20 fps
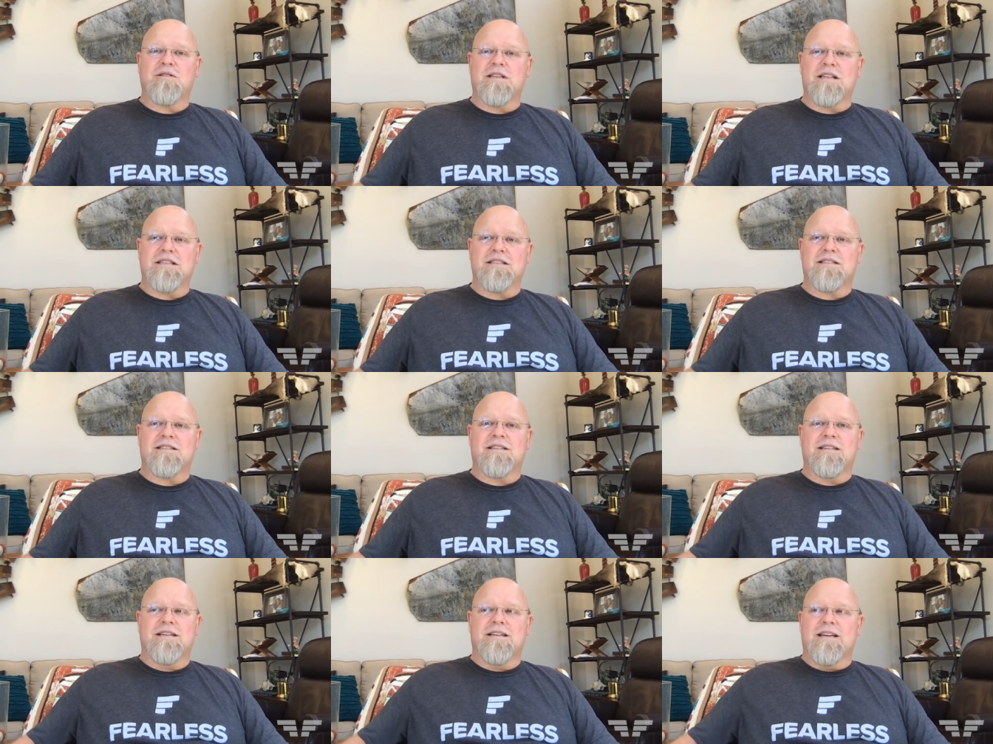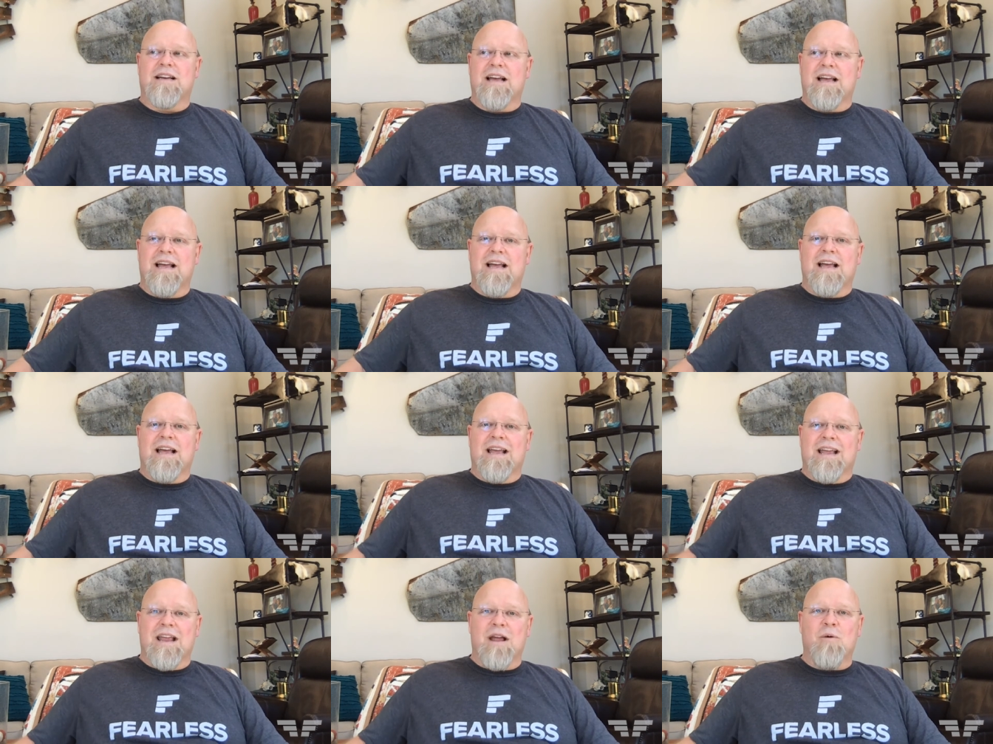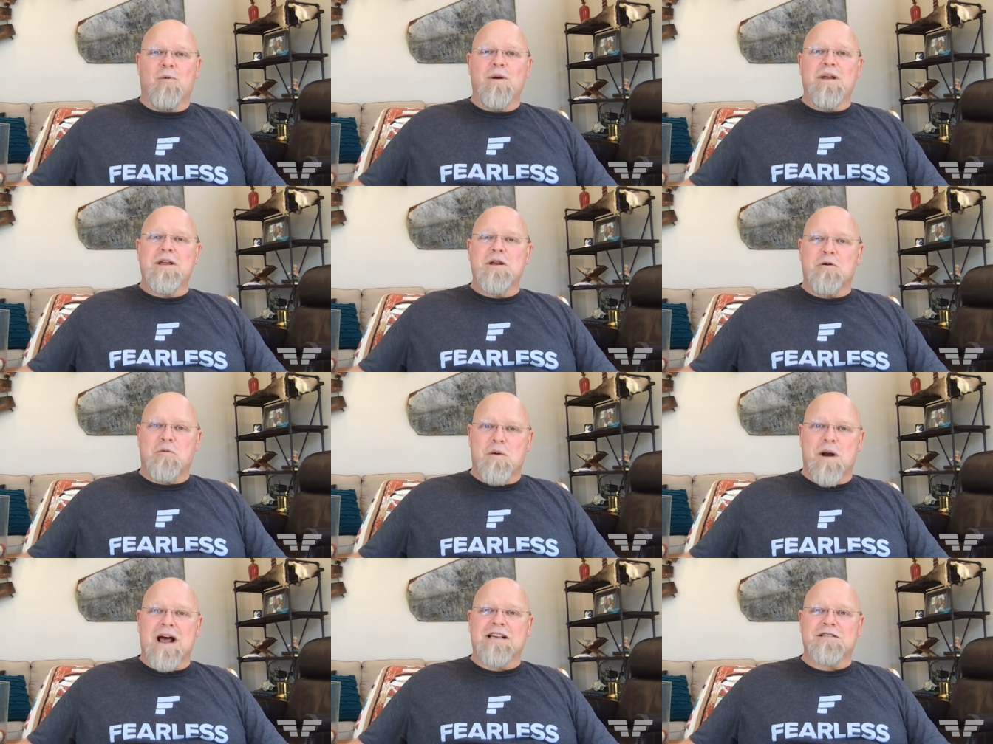We
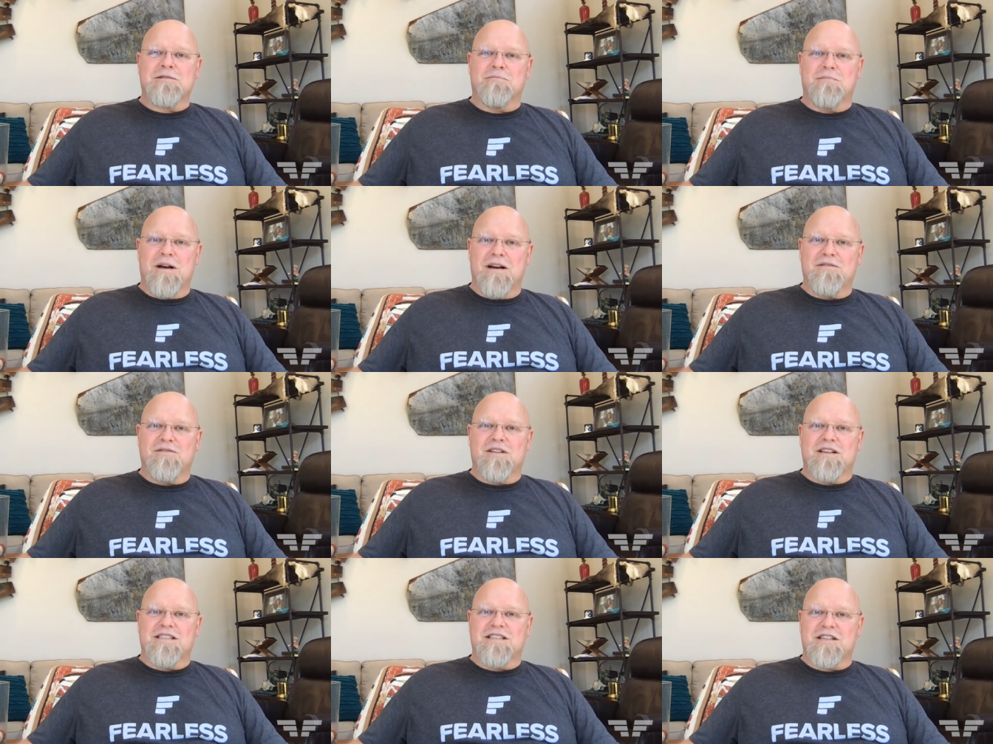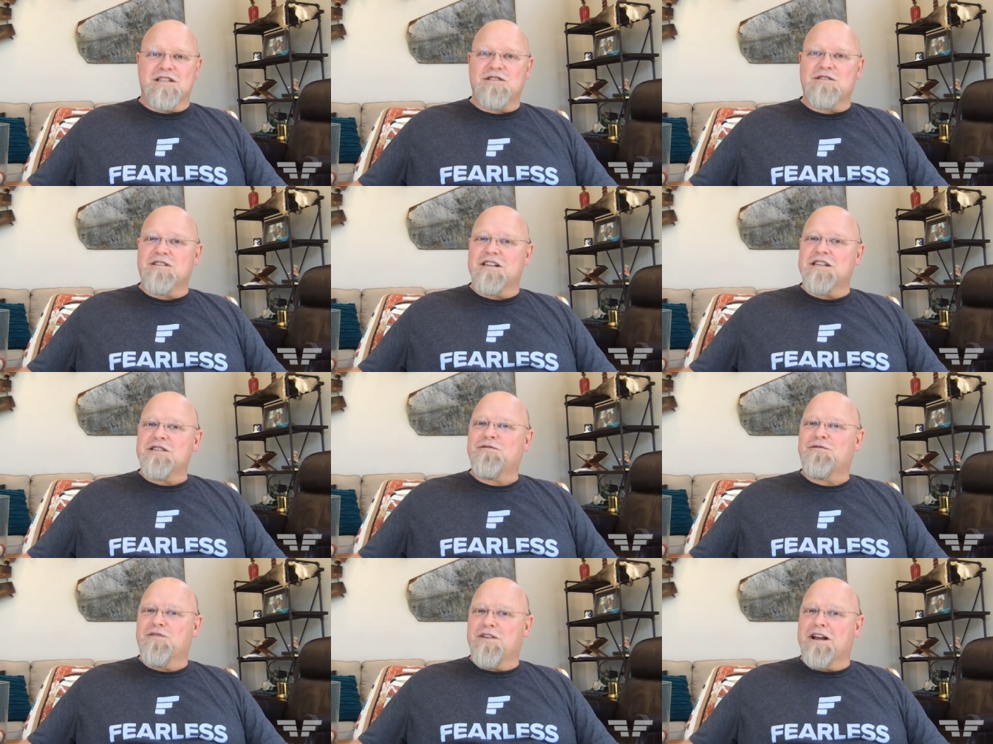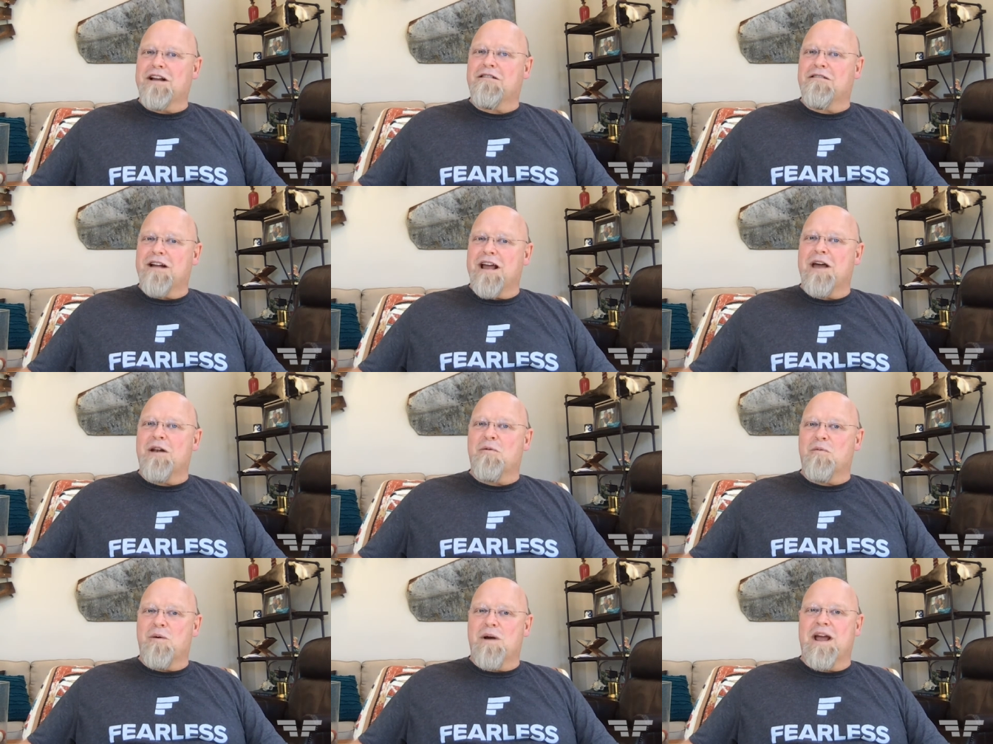can rise above this. Let's figure
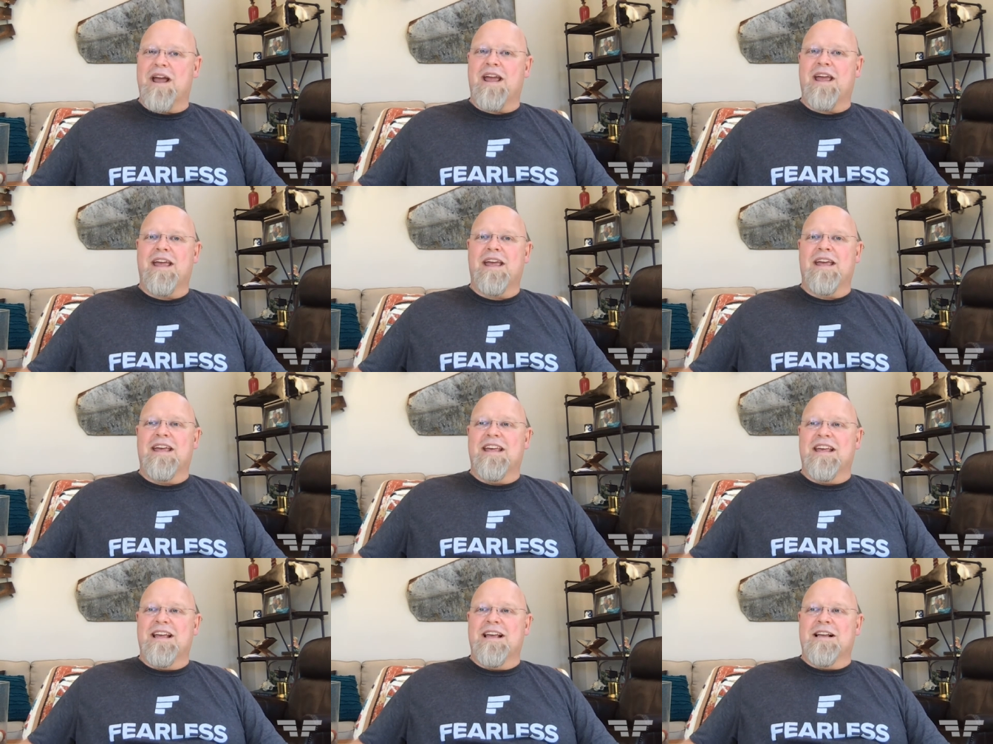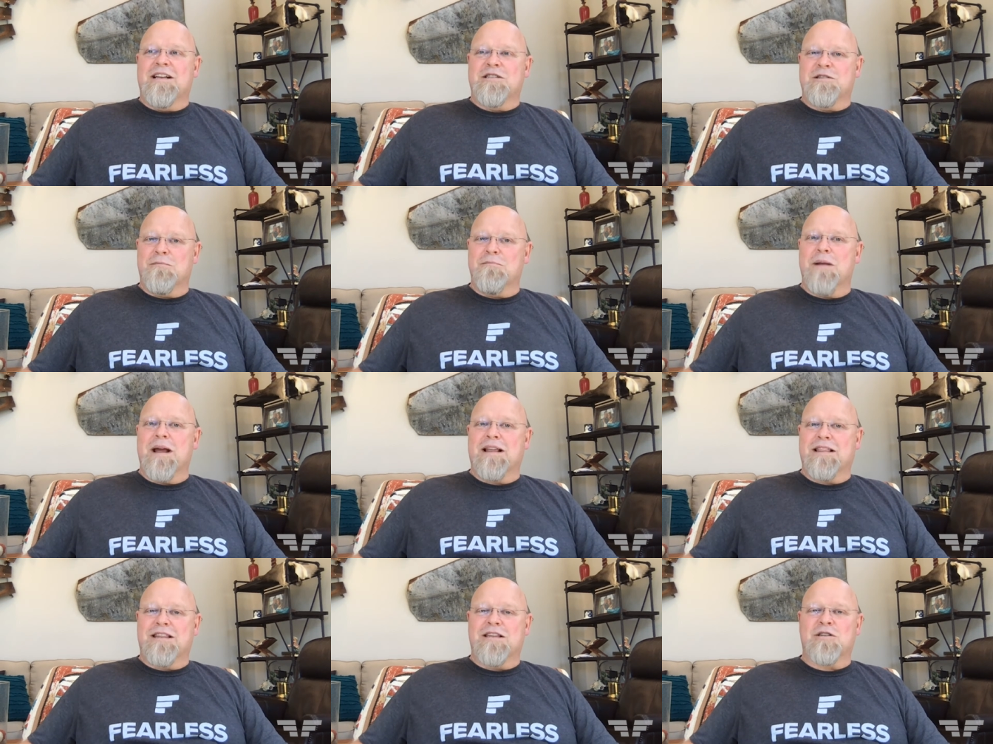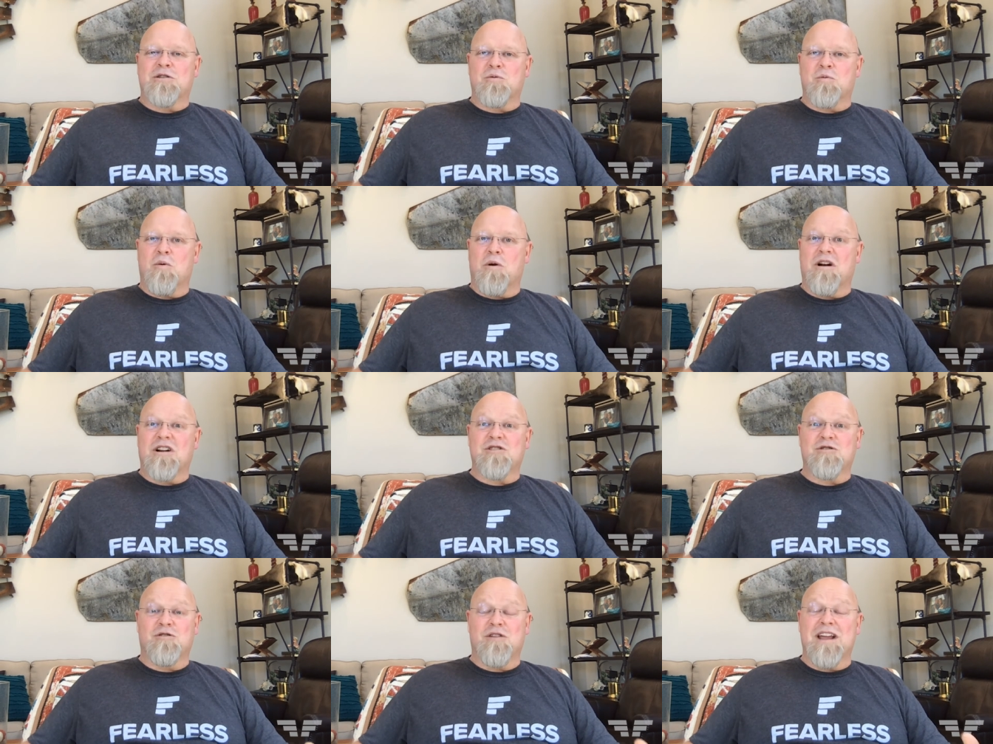out a way to make this
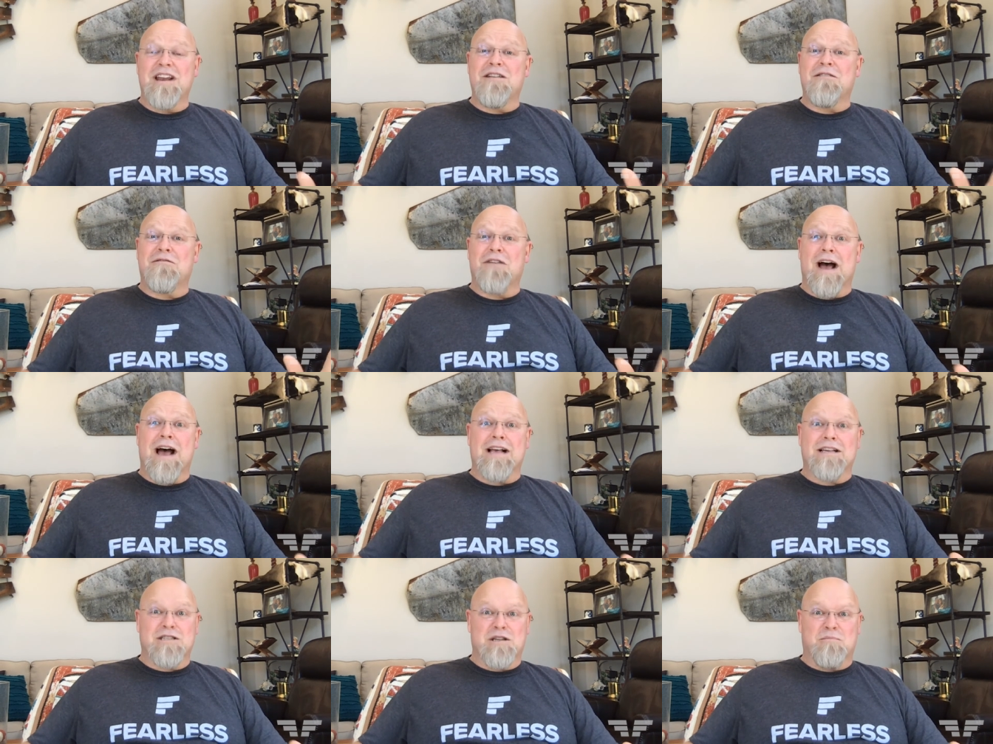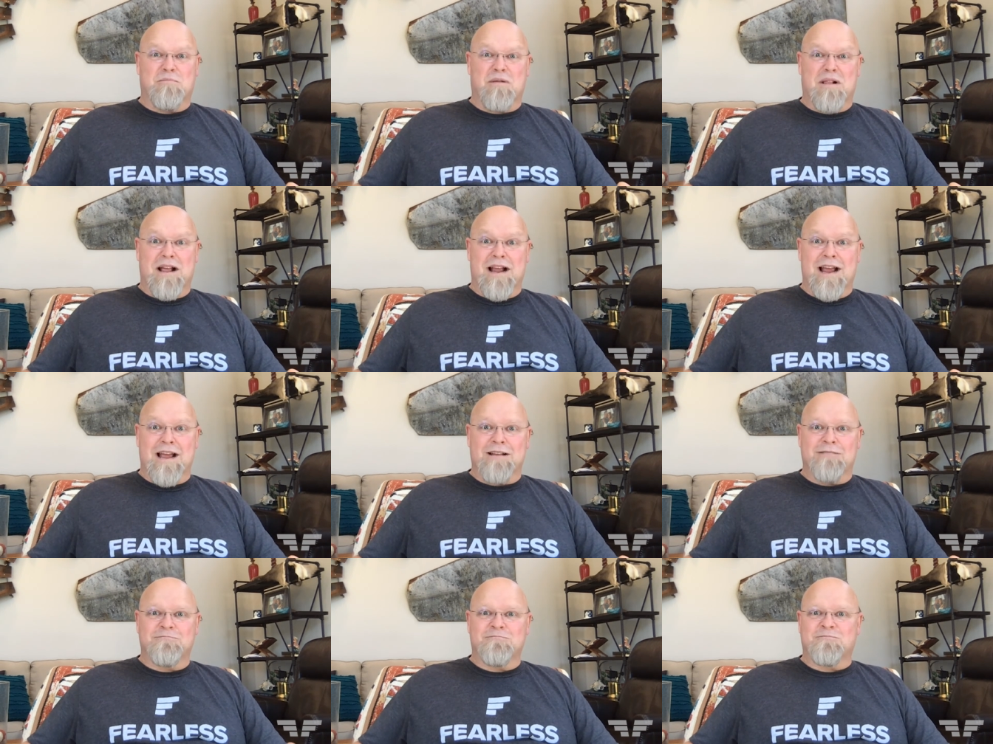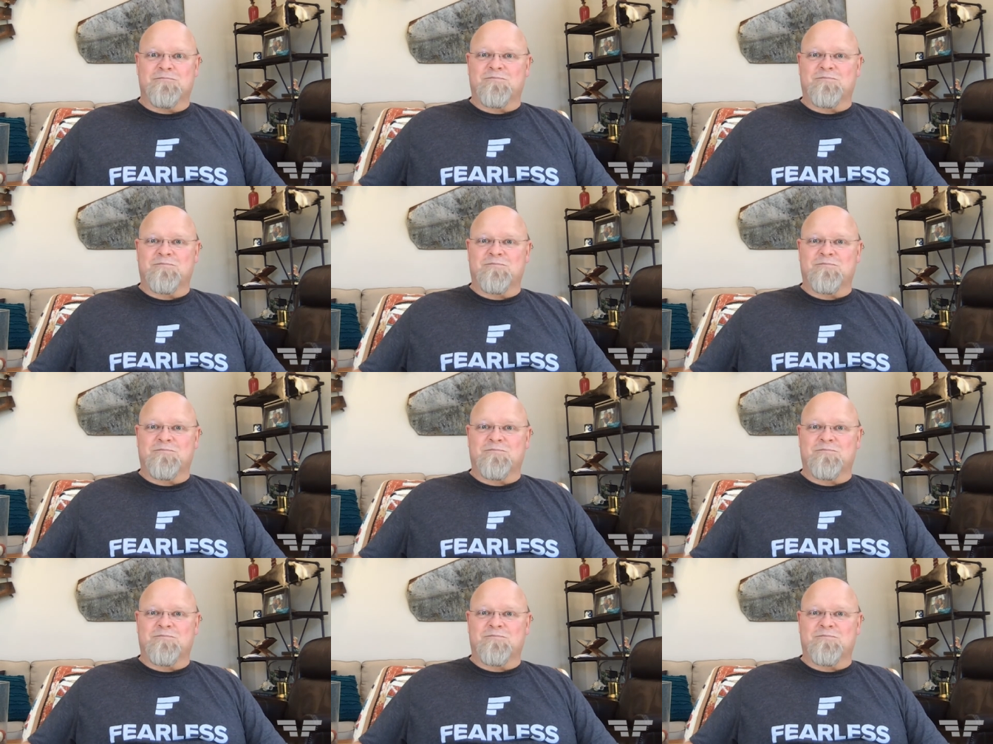work." So they devised a plan.